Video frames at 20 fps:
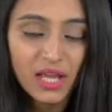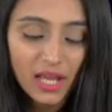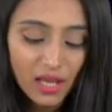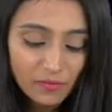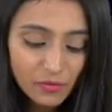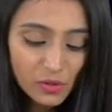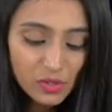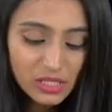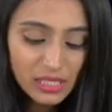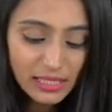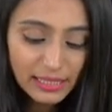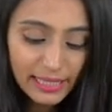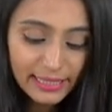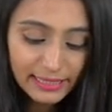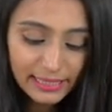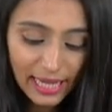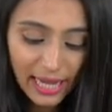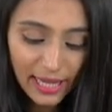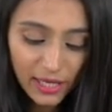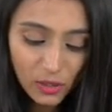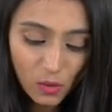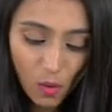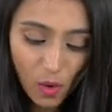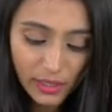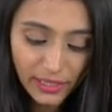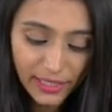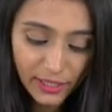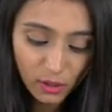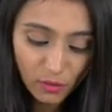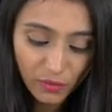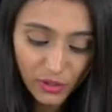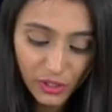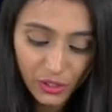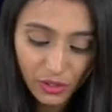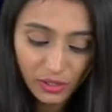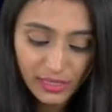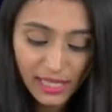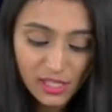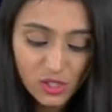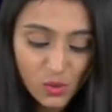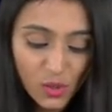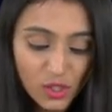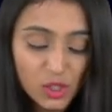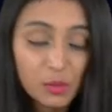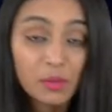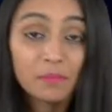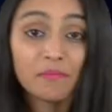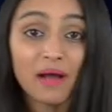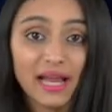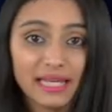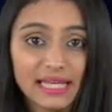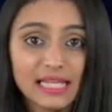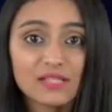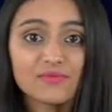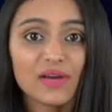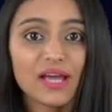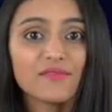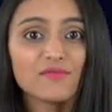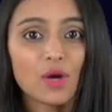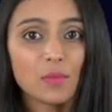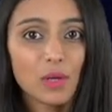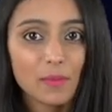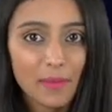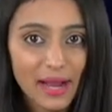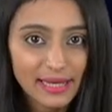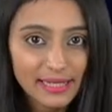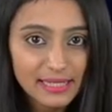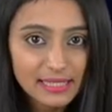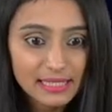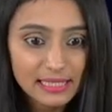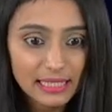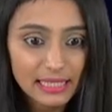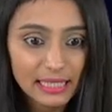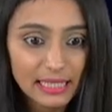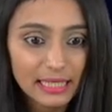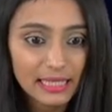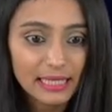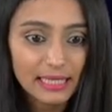If you see the entire coordinate over here, that's going to be minus five comma minus three,